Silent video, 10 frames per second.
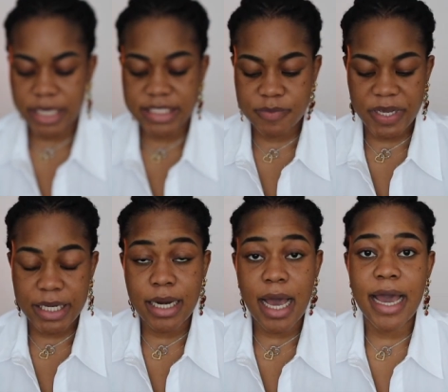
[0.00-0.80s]
It's
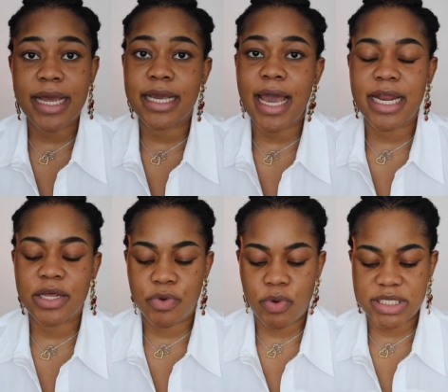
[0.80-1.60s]
been
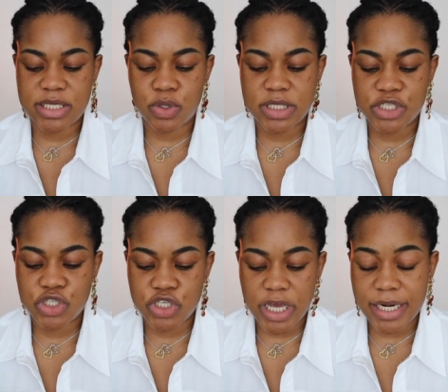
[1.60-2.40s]
highly requested on
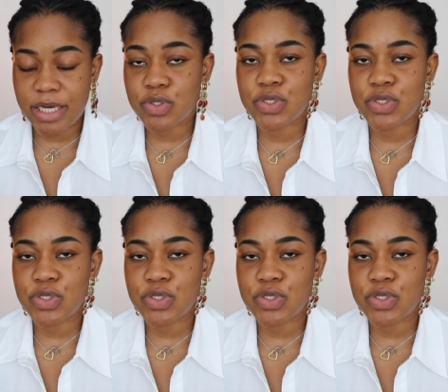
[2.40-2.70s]
this channel.